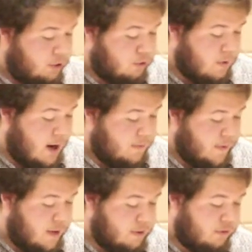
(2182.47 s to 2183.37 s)

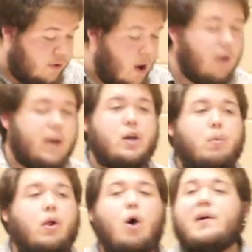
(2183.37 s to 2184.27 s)
grandfather Saul, and you
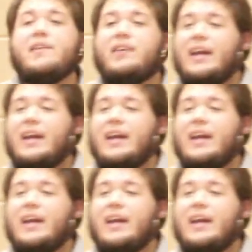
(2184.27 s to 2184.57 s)
will always eat